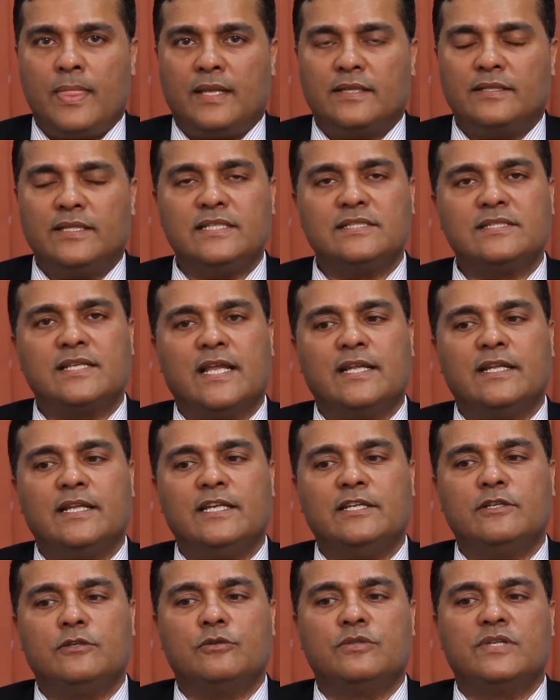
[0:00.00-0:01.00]
This can
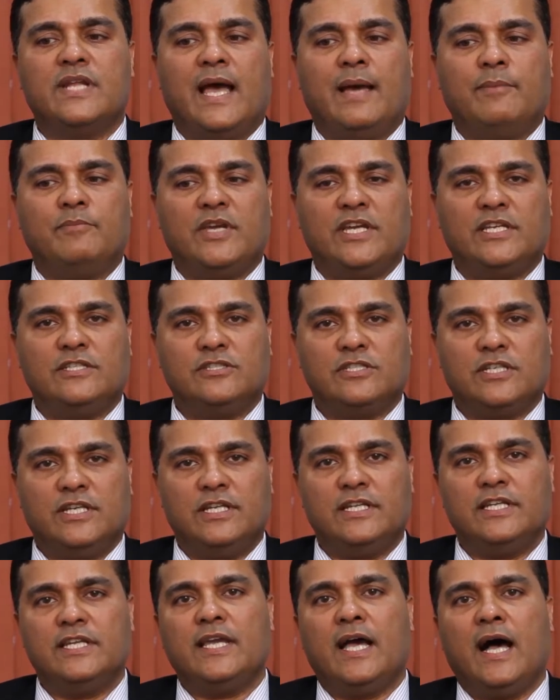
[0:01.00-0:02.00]
lead to damage
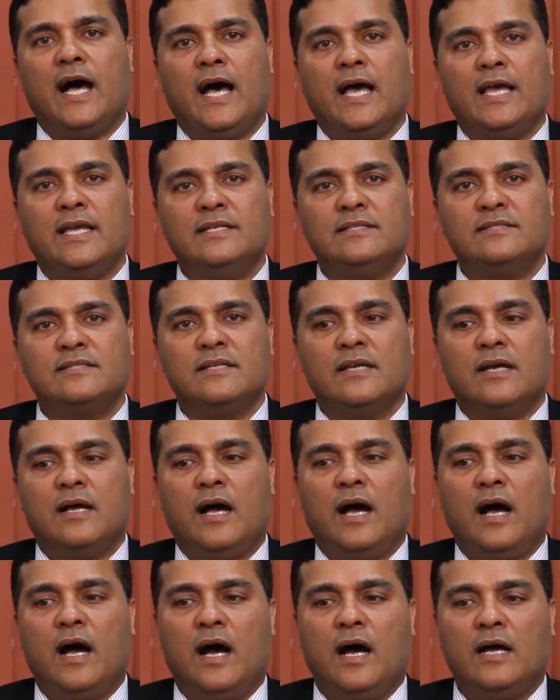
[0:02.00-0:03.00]
in the eyes,
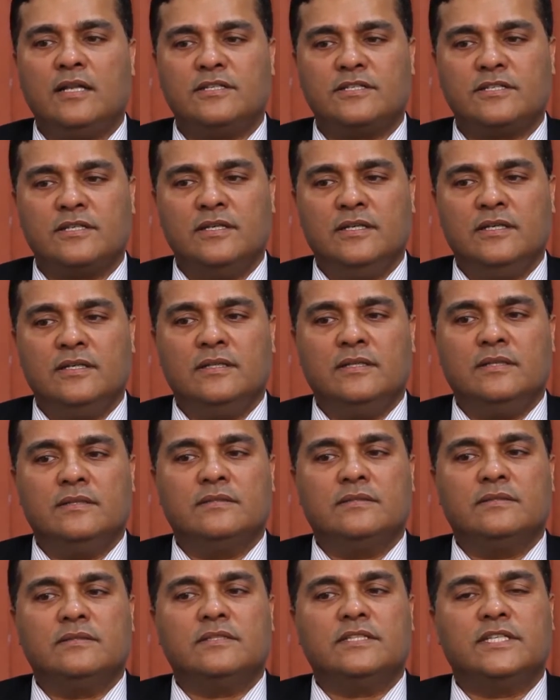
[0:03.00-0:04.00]
heart,
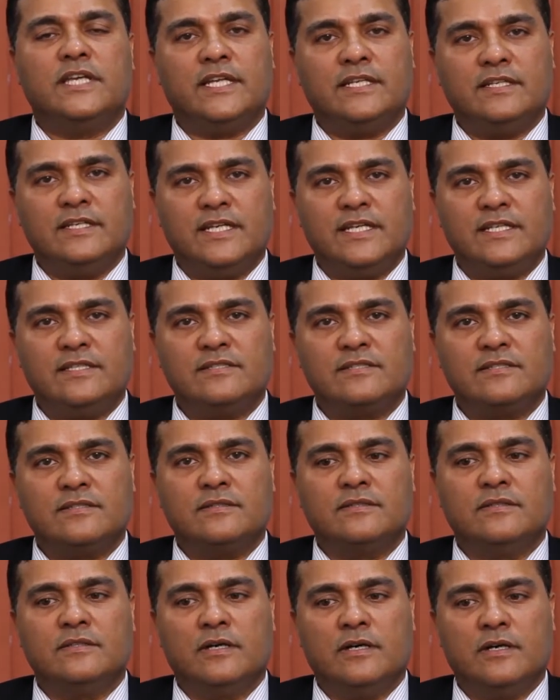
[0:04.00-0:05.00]
kidneys,
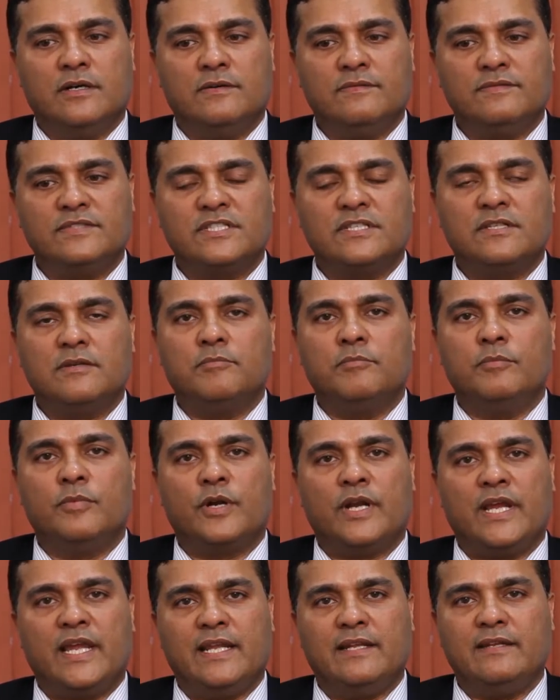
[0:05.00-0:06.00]
nerves,
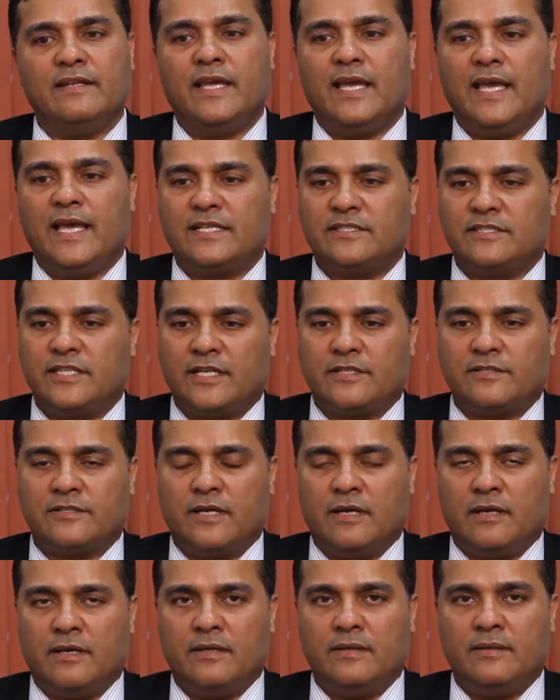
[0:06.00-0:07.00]
brain,
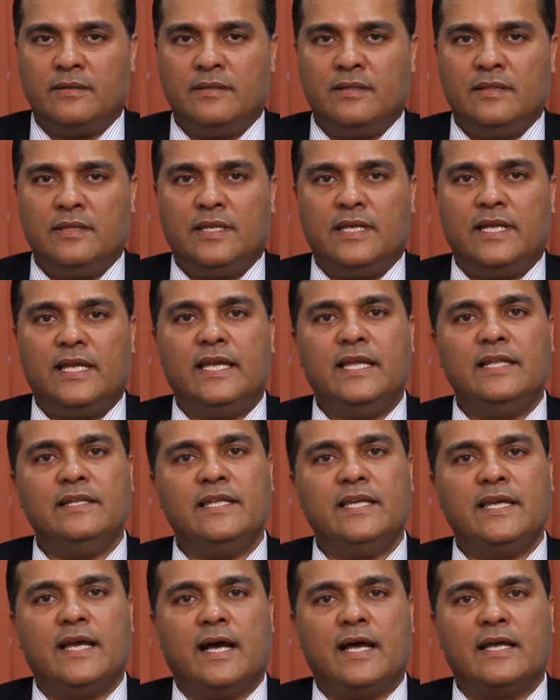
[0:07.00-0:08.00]
etc. In
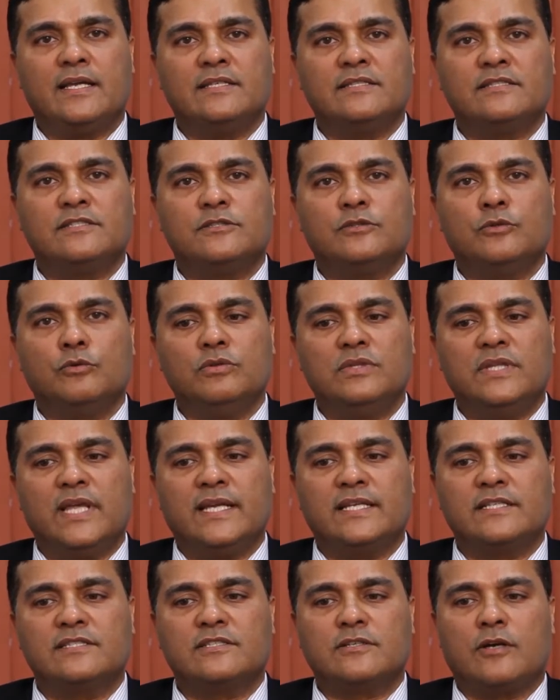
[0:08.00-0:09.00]
the eyes, two
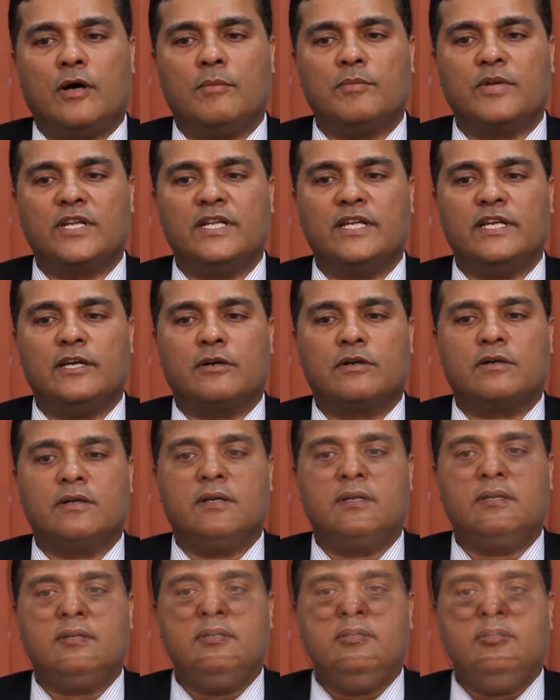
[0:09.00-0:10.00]
things commonly
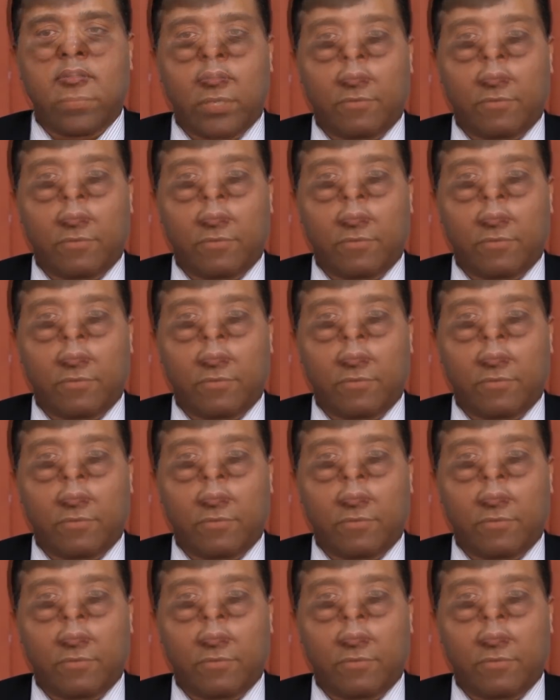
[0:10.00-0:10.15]
occur.